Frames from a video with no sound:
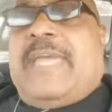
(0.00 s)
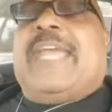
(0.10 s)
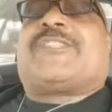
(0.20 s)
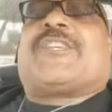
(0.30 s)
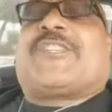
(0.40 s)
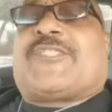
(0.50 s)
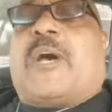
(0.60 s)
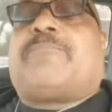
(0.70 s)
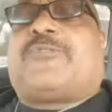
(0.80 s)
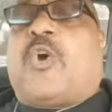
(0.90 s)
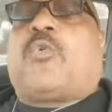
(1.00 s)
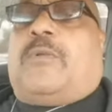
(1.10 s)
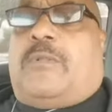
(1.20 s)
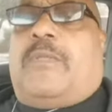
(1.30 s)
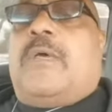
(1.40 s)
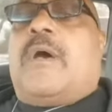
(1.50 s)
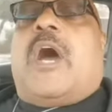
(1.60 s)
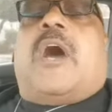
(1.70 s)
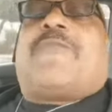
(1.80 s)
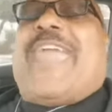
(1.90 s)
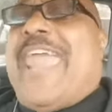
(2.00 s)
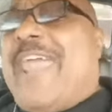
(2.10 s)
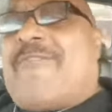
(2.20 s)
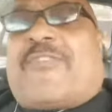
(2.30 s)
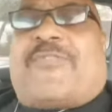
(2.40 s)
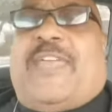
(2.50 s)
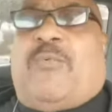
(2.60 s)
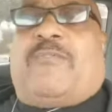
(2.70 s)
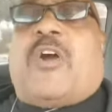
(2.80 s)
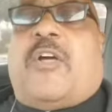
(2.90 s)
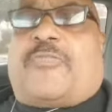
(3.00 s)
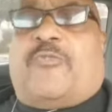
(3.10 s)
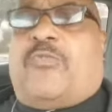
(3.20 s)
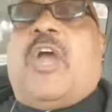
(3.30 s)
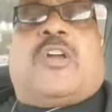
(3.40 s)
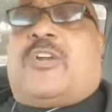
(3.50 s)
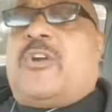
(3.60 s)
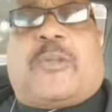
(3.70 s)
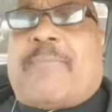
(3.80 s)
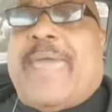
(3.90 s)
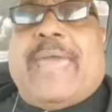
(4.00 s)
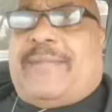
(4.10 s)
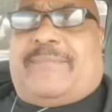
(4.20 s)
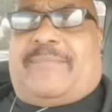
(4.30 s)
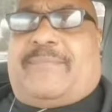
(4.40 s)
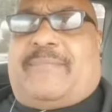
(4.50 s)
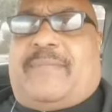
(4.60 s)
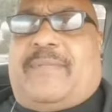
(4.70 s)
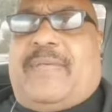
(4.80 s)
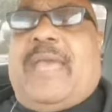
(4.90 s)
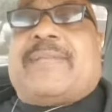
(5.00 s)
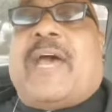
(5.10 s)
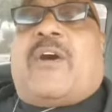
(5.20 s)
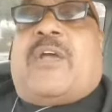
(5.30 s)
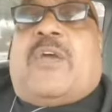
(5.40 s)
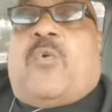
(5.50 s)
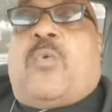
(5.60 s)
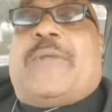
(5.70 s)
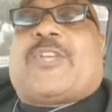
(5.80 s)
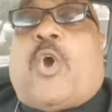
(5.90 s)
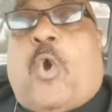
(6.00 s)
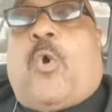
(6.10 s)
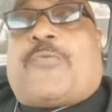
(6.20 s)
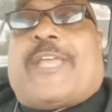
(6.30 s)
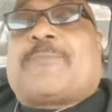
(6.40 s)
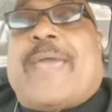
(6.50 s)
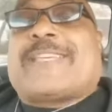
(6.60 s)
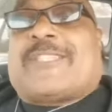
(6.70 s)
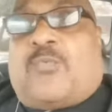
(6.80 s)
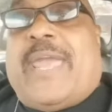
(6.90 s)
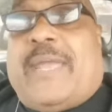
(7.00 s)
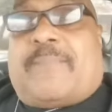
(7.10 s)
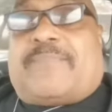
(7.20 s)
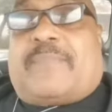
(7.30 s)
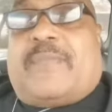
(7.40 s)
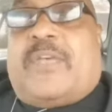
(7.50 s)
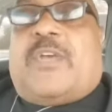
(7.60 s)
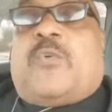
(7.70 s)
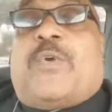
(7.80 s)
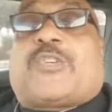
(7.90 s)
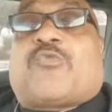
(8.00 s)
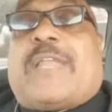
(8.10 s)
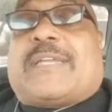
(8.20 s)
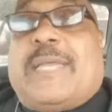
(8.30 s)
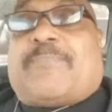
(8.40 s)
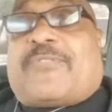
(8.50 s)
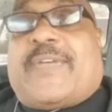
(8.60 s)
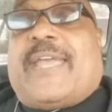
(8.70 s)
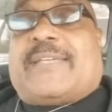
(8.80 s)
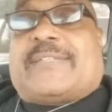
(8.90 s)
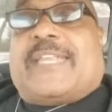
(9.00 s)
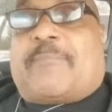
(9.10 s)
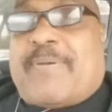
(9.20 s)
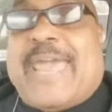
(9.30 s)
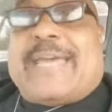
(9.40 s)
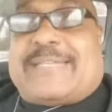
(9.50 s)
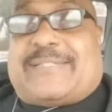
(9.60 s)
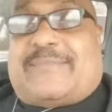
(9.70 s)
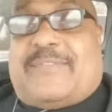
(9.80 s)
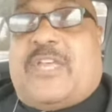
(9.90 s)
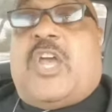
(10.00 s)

is a sum total of everything we've gone through, good or bad. Now, when we say old things passed away, we're trying to keep the things in the past